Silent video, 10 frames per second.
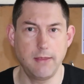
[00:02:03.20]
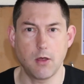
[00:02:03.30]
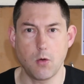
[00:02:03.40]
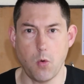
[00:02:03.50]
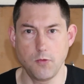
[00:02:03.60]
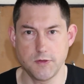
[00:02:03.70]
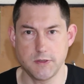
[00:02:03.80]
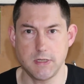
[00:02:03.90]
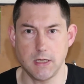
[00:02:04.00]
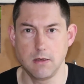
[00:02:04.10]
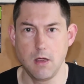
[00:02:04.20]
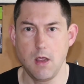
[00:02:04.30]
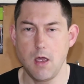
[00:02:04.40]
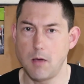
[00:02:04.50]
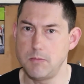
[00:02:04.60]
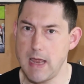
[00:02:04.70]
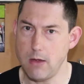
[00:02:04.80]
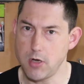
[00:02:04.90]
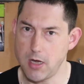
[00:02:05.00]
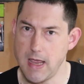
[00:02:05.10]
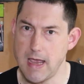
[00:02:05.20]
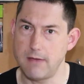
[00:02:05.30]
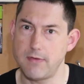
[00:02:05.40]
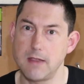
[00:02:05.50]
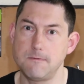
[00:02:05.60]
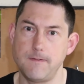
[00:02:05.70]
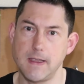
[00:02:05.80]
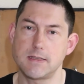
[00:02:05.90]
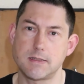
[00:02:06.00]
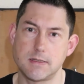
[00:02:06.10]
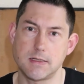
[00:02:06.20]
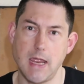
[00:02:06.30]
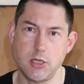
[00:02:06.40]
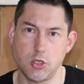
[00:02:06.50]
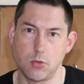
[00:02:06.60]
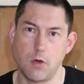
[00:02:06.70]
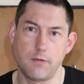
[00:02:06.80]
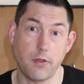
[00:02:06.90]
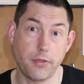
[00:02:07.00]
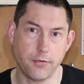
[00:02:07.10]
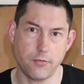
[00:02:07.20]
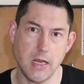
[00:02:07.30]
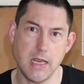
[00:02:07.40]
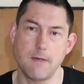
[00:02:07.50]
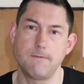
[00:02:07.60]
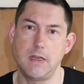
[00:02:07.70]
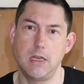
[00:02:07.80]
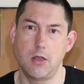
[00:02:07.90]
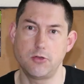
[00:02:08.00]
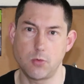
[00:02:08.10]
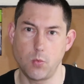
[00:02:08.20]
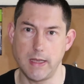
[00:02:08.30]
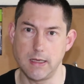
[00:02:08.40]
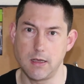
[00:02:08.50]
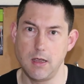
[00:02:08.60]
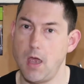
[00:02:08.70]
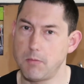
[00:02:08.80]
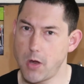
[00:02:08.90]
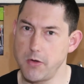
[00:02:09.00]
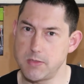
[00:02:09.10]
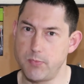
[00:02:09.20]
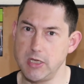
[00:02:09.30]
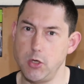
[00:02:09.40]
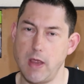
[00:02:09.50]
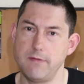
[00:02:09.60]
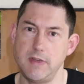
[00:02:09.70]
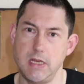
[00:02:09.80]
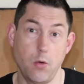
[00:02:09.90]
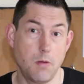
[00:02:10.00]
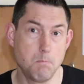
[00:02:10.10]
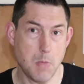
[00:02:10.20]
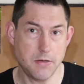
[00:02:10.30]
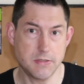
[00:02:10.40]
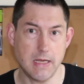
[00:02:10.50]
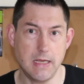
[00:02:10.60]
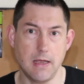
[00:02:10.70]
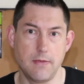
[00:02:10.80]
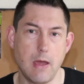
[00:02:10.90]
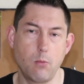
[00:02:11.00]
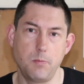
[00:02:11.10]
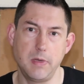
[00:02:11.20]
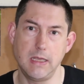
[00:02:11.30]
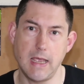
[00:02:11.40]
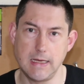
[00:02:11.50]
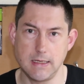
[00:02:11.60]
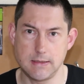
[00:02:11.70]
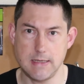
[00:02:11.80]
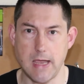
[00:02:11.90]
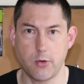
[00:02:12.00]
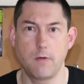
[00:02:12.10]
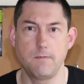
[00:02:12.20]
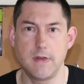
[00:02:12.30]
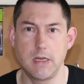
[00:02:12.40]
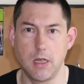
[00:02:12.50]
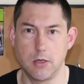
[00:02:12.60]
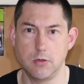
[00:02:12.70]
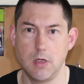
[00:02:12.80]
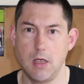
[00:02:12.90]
in the quantity. I'm now going to have a fixed schedule of 3 videos a week. I'm going to bring you a video on Monday, and that will be a Necron video.